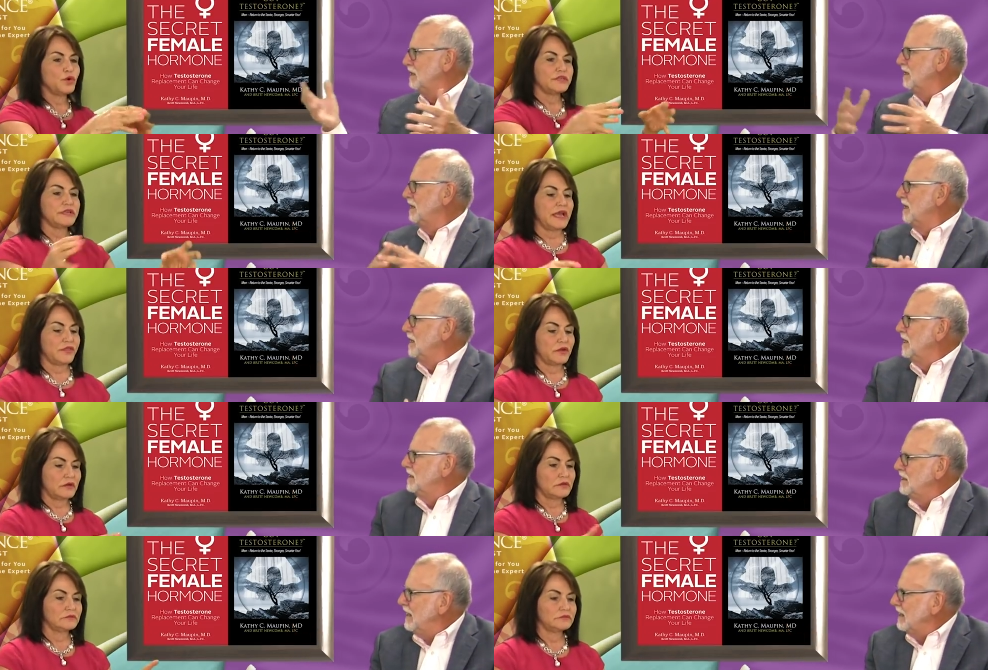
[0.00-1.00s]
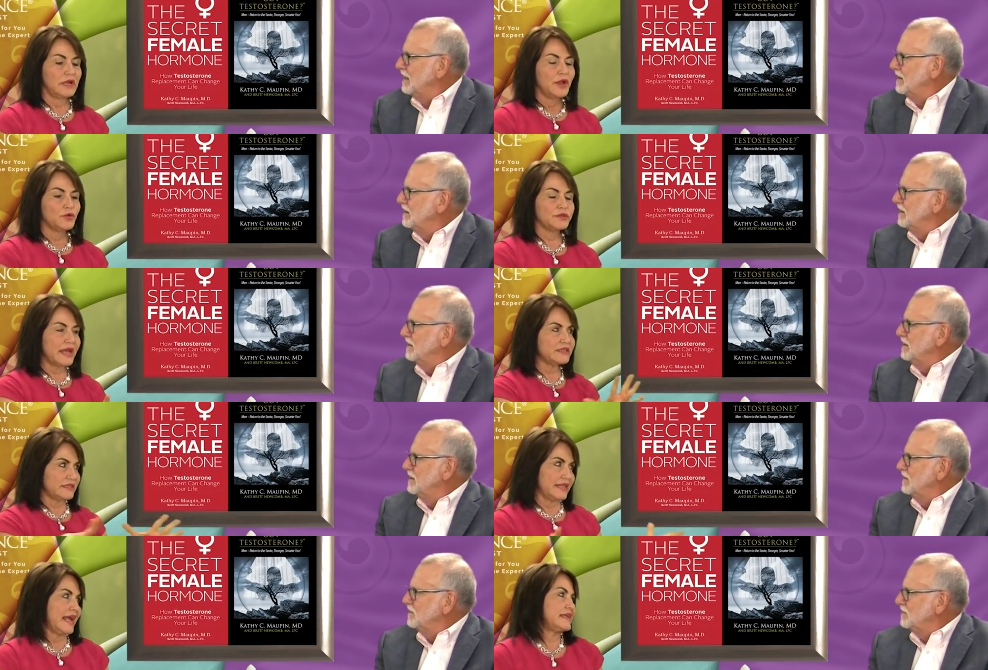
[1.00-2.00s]
Speaker 1: work together. Yeah. Well, that's
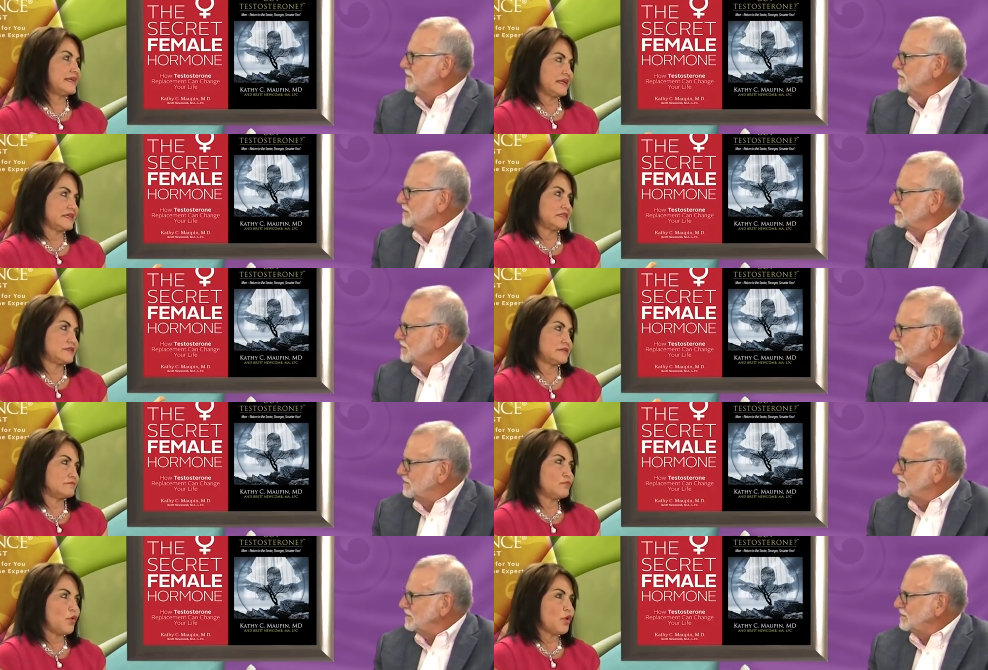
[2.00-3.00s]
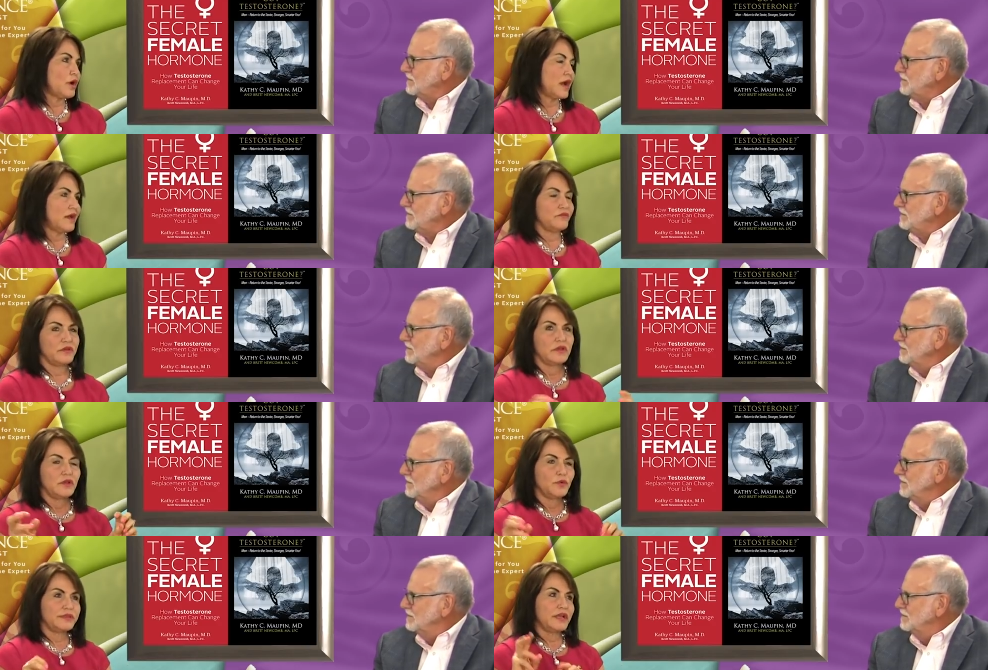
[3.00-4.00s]
that is more of
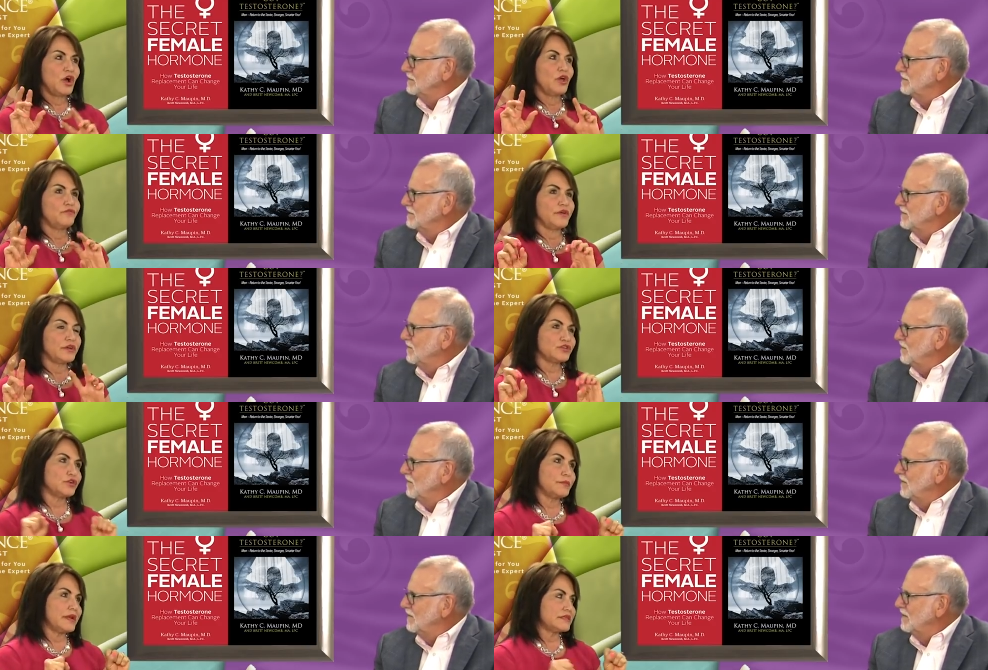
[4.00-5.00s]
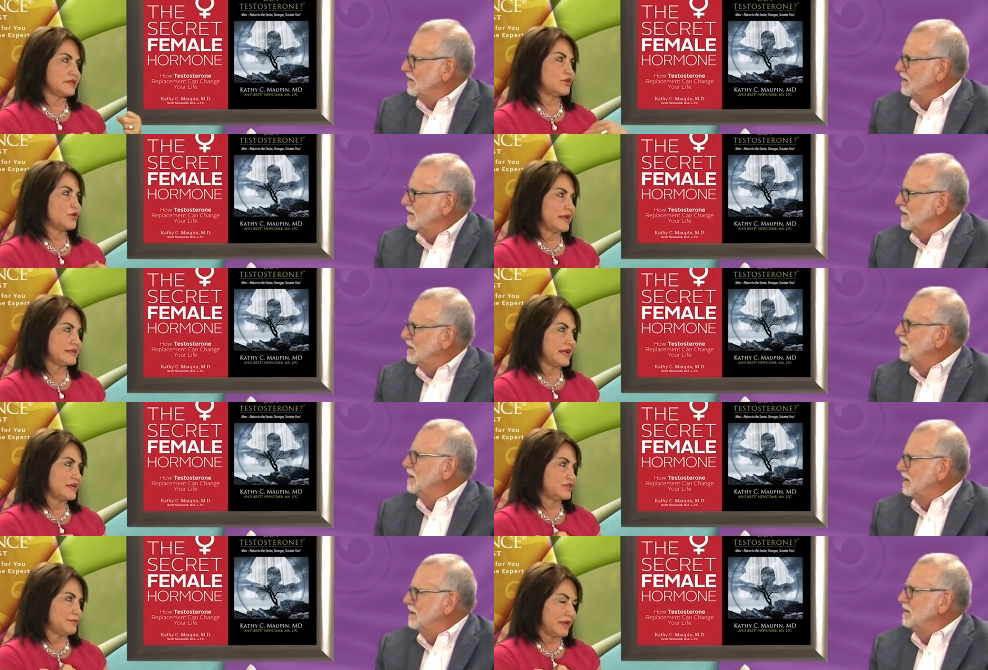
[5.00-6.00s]
what they call functional medicine or
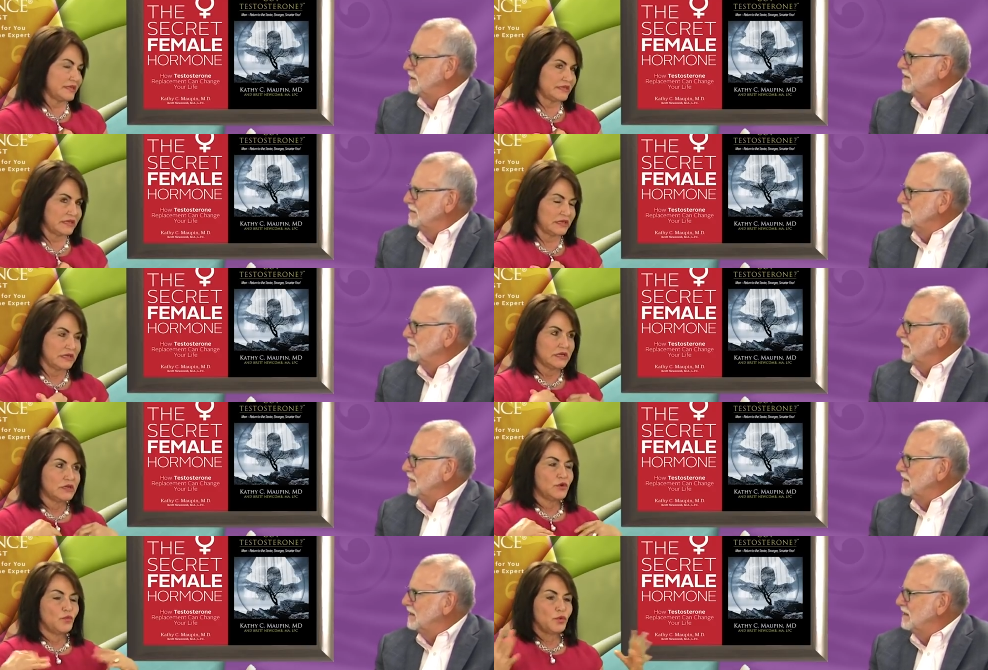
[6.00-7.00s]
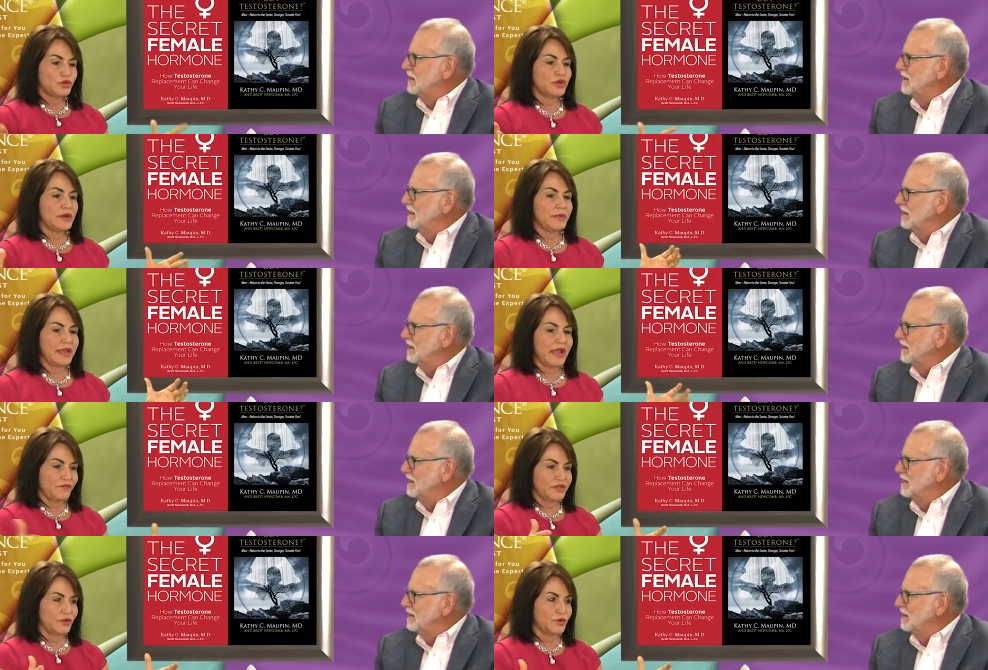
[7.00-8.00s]
anti-aging medicine. Right. We're trying to make
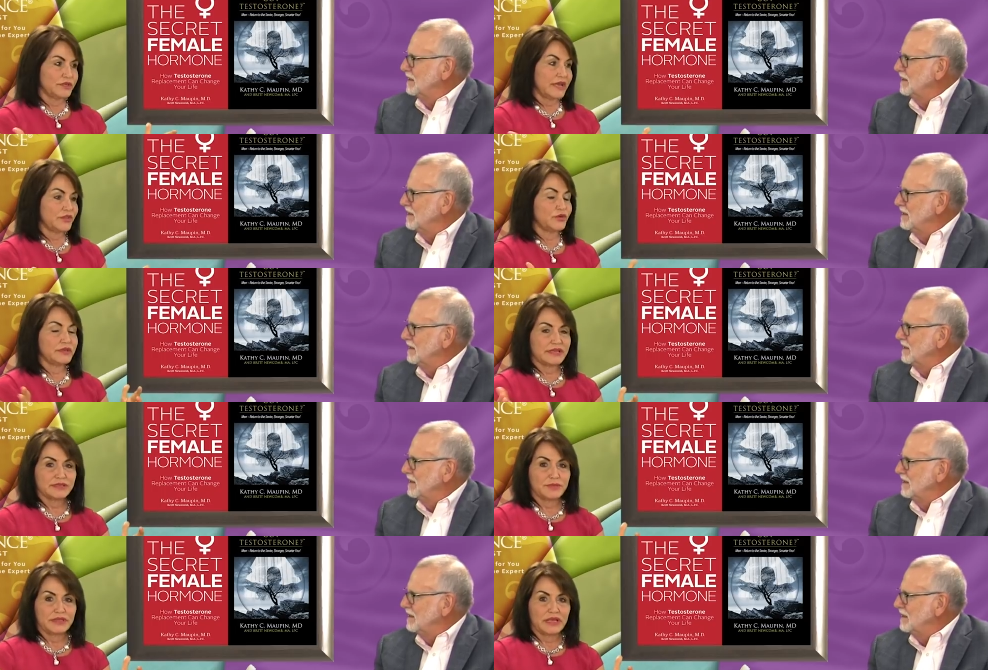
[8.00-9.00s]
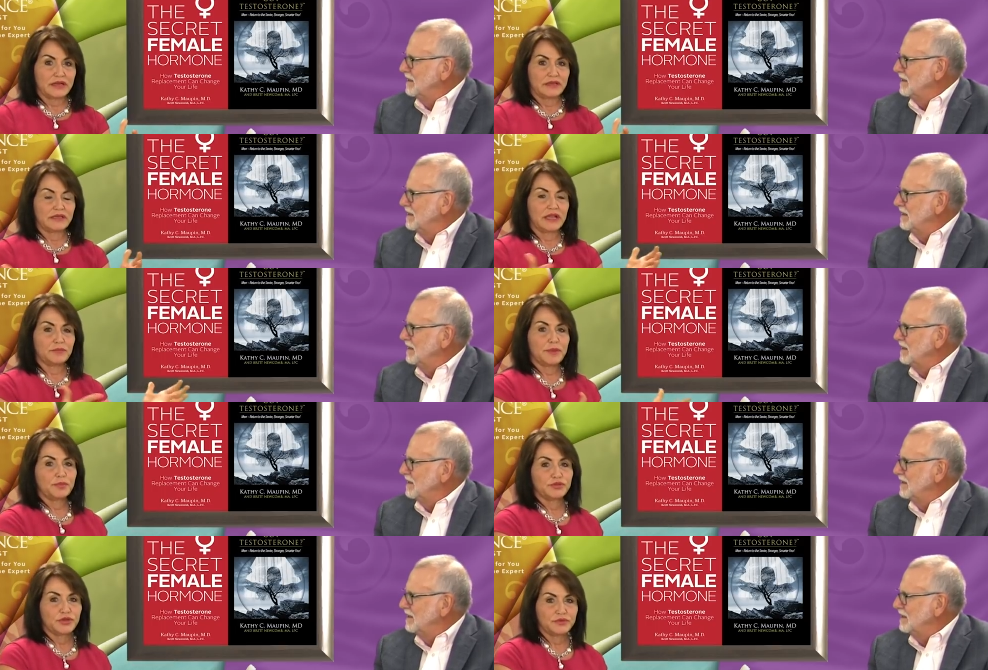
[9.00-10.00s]
everything work together, and it doesn't mean that young
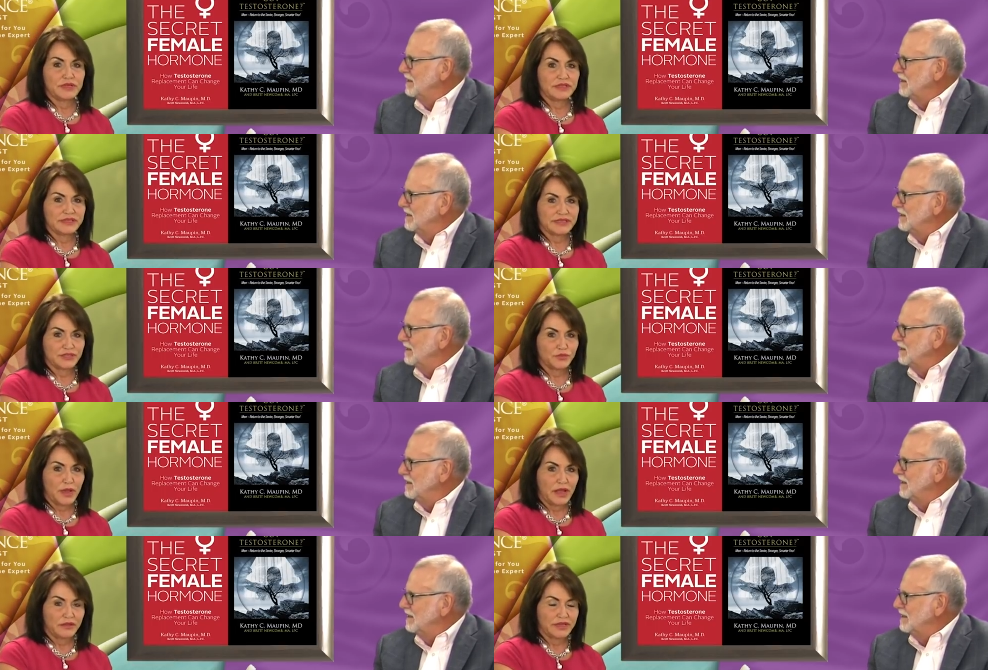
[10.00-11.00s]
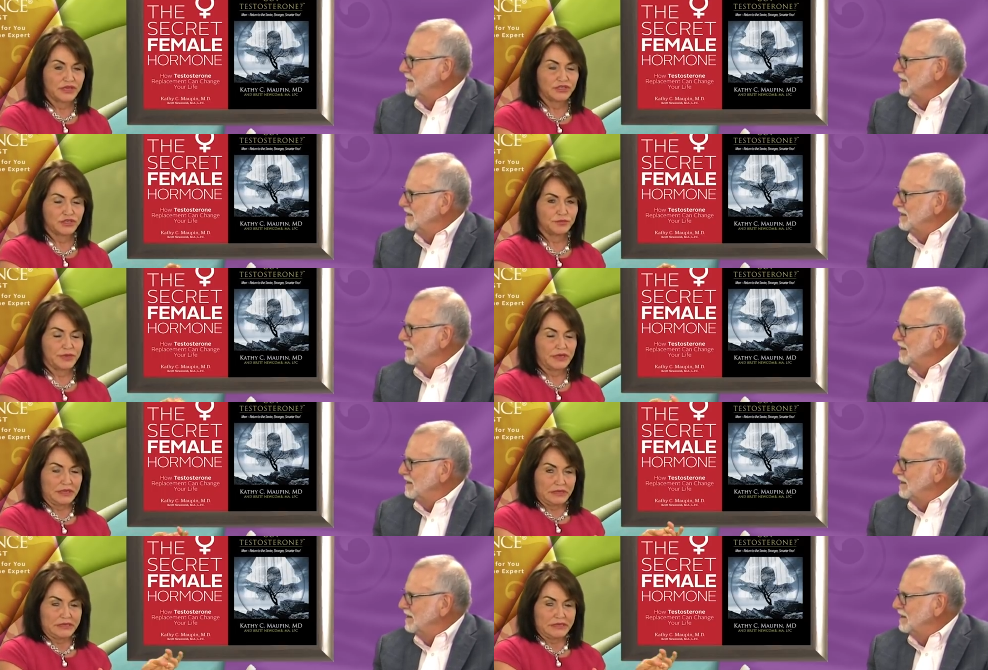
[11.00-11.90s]
people don't need this as well. They do, but